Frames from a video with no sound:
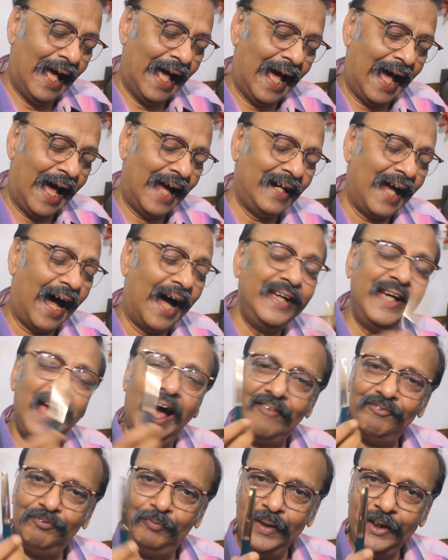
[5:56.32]
and I
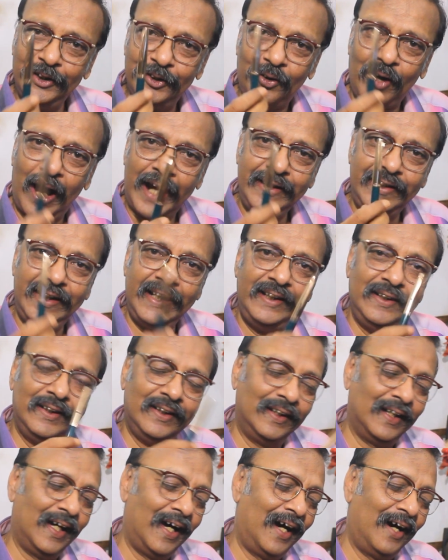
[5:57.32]
have been
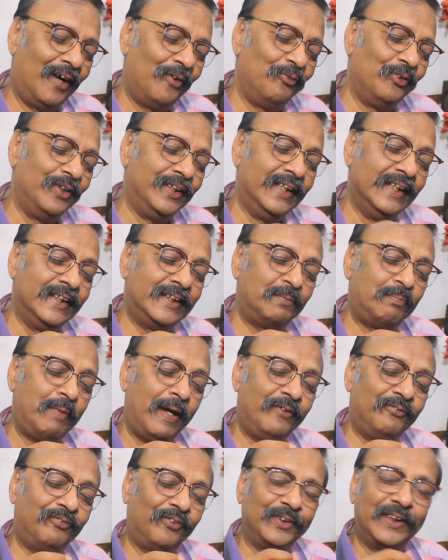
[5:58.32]
writing with this
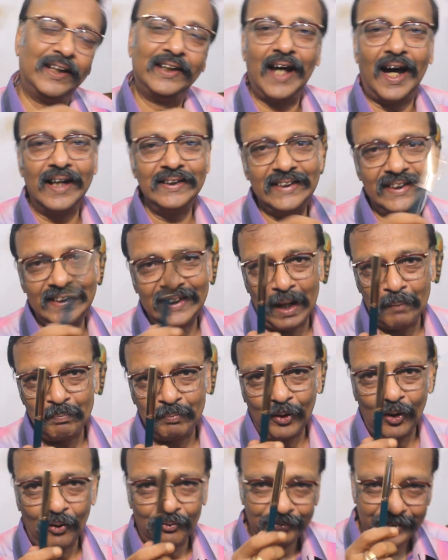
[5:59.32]
pen for the last
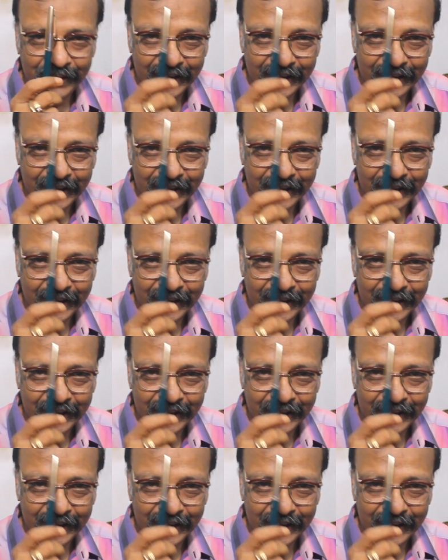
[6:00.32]
couple of